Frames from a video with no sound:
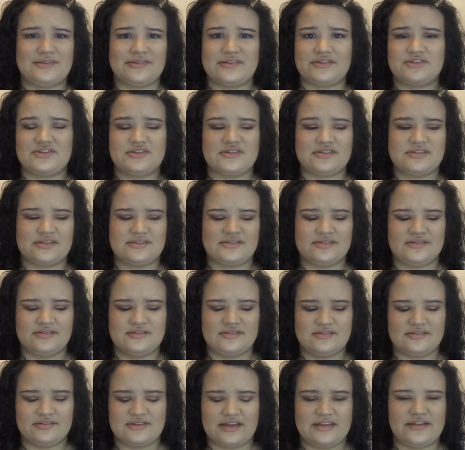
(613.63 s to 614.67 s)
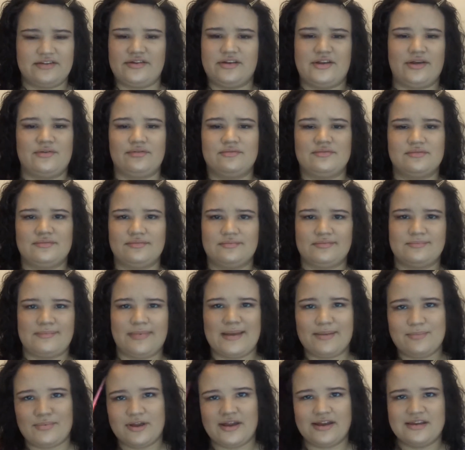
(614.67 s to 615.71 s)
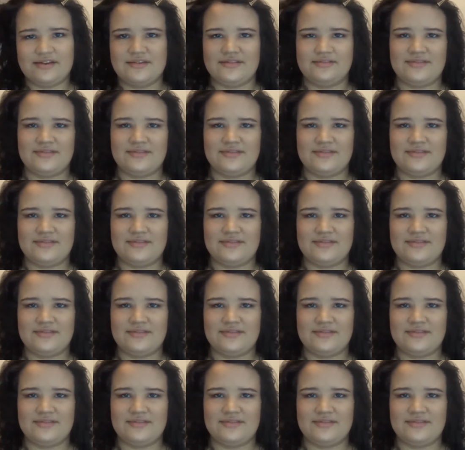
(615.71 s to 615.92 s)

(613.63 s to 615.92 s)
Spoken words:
That just, I don't know, my brain.